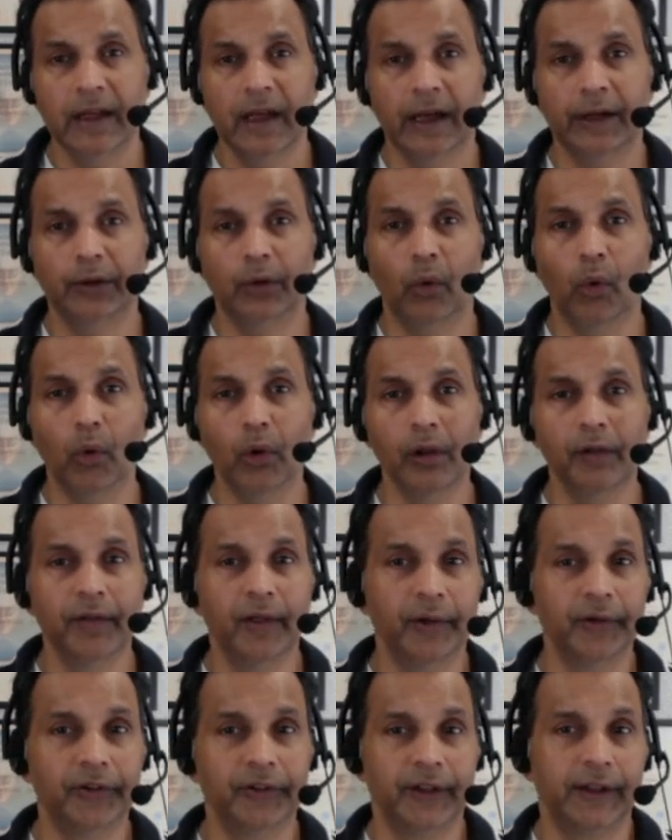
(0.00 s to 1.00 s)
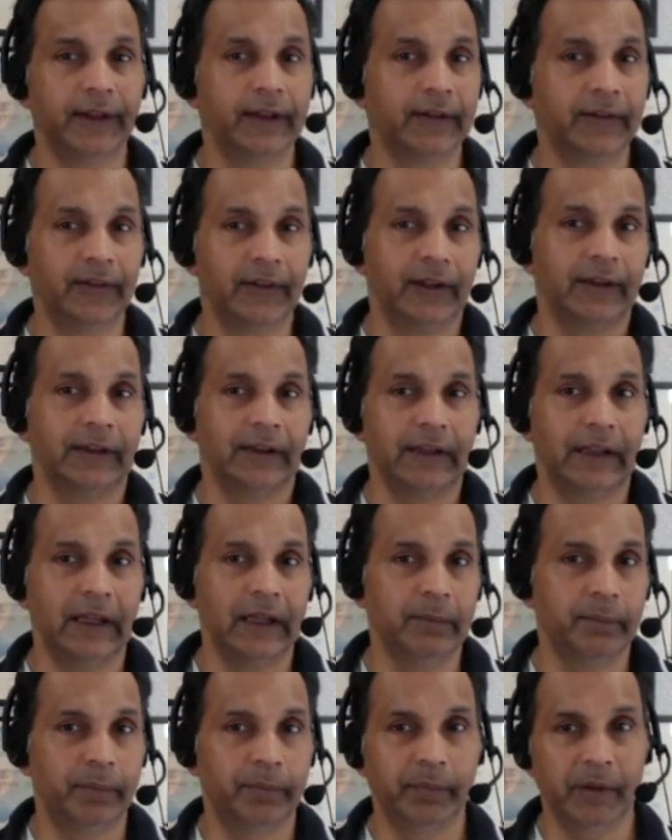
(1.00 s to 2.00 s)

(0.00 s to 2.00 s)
and all of those things that keep